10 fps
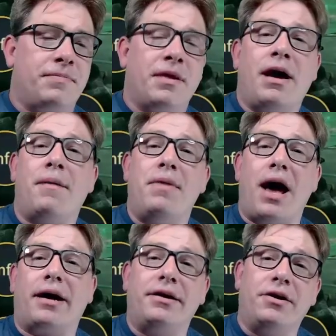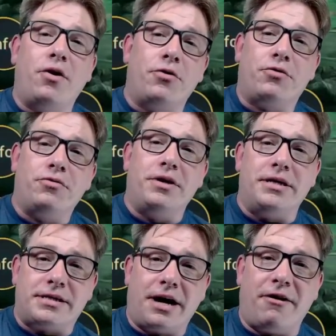I'm not going to go through the
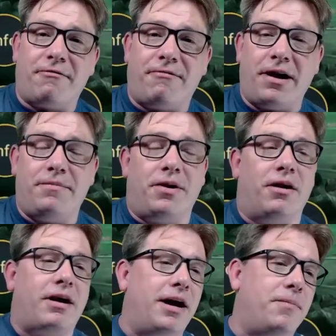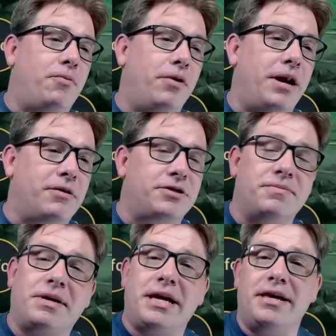entire fight, but I'll kind of point out some
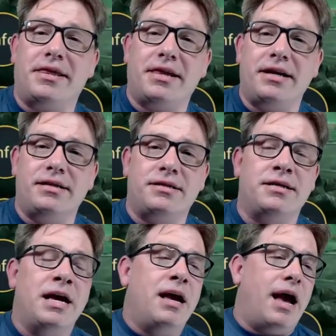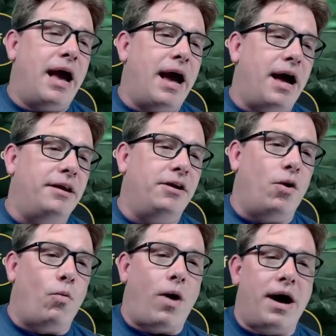key things and,
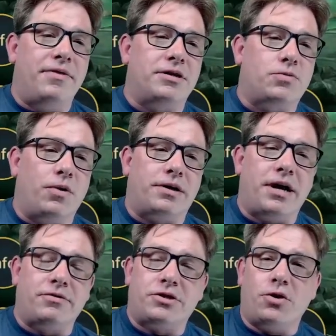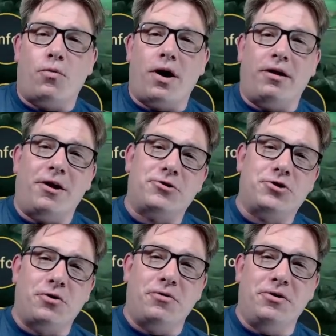why this worked out so well. I'll
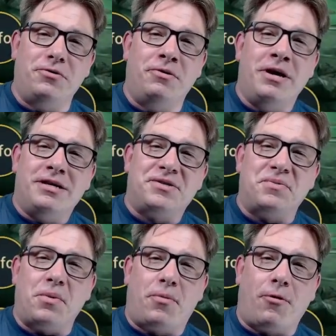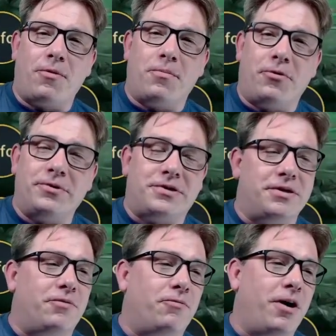show you some important points in
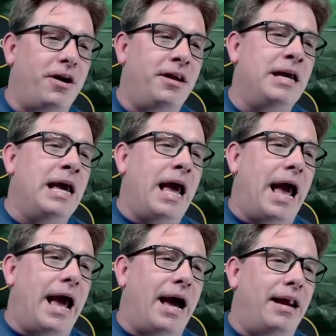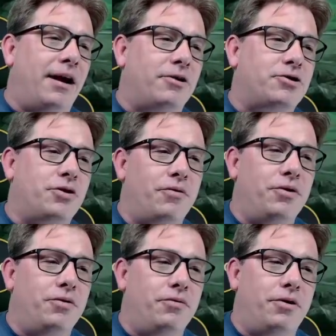the run, and I'll show
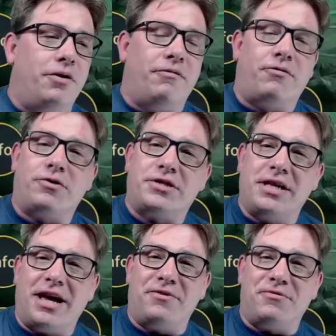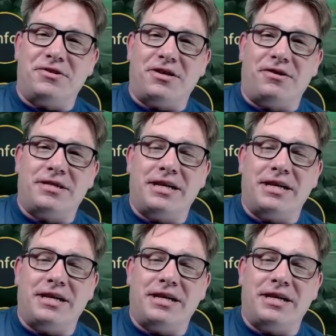you, of course, the end result.